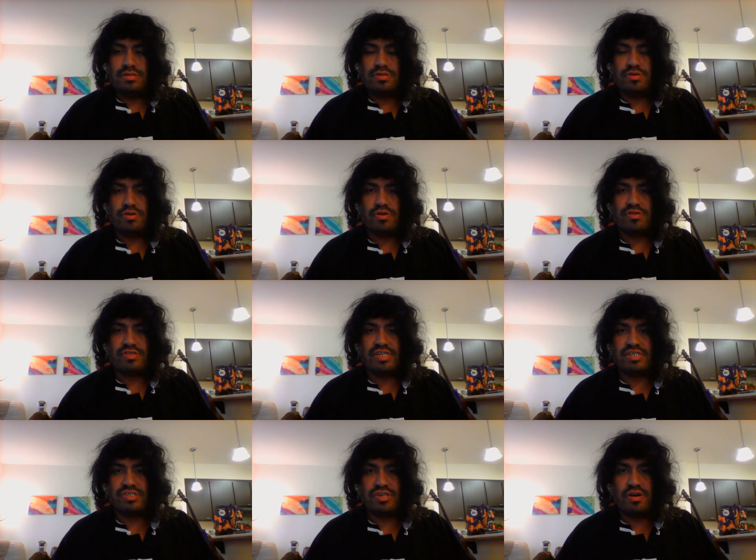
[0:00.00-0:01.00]
You don't
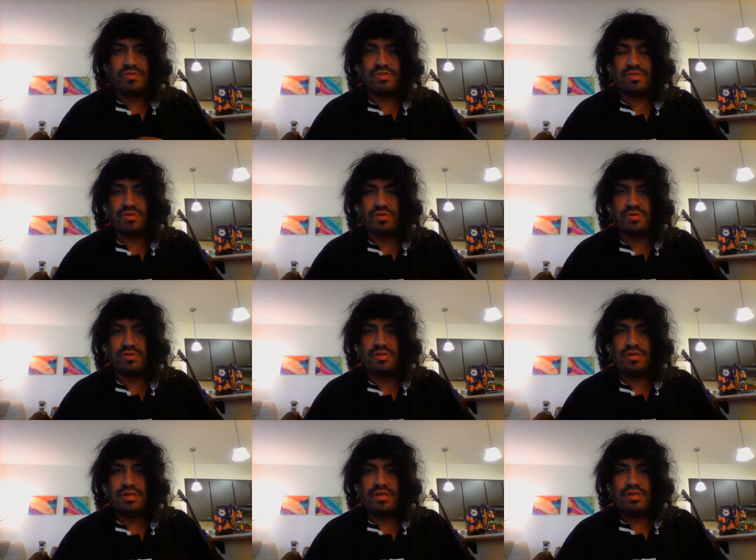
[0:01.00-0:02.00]
deserve to
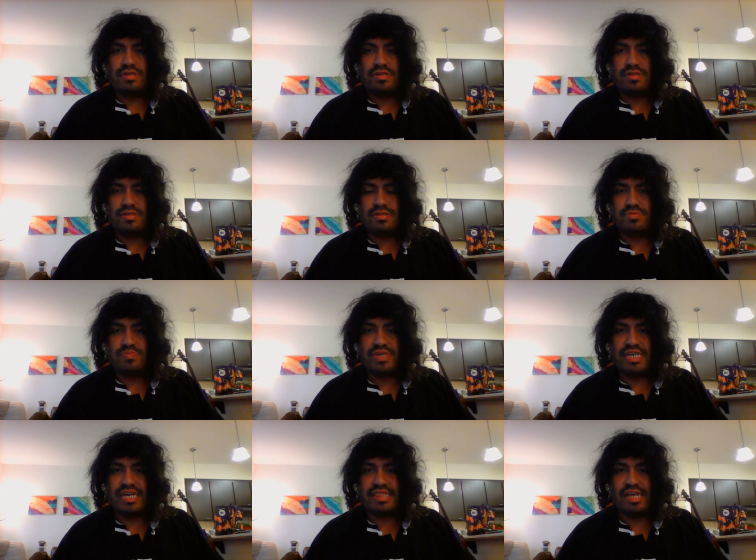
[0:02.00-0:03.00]

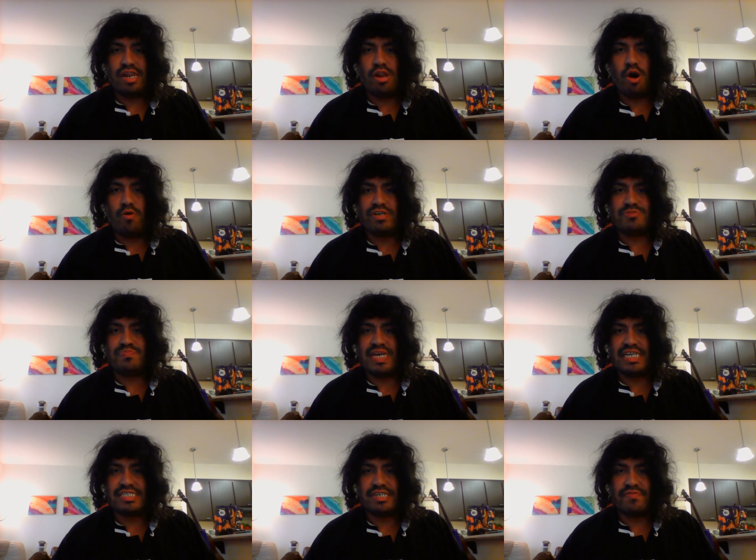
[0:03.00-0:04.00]
be in the lowest
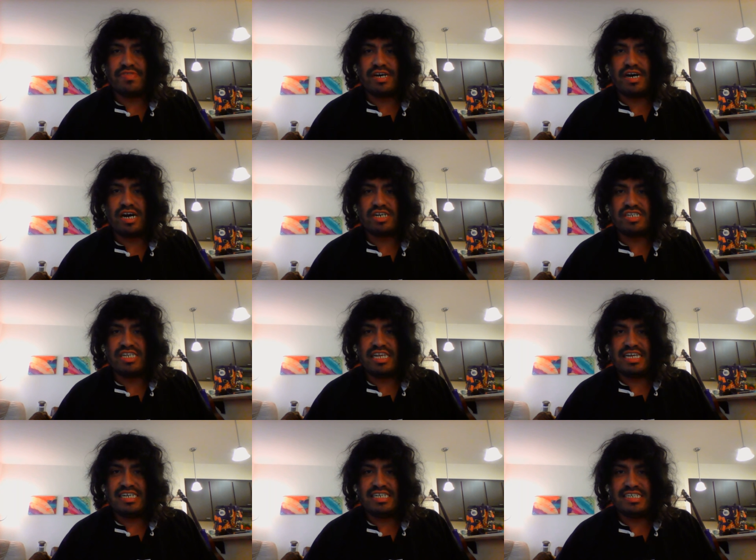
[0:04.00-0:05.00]
pits of
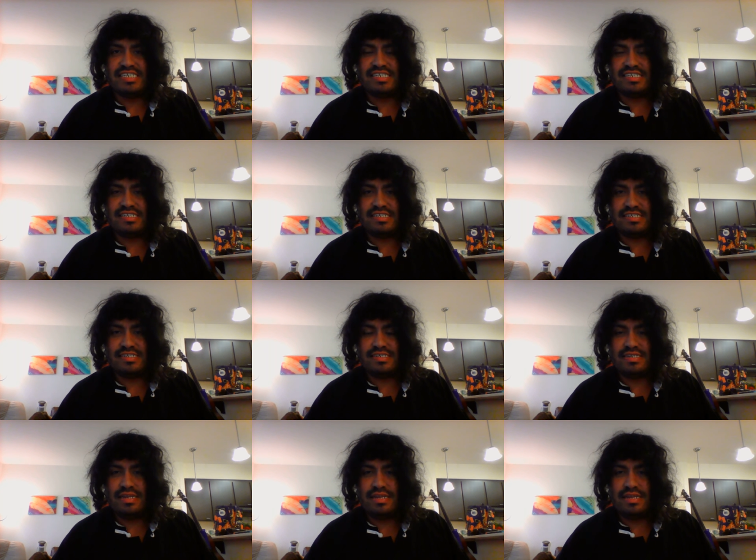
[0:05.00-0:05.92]
darkness.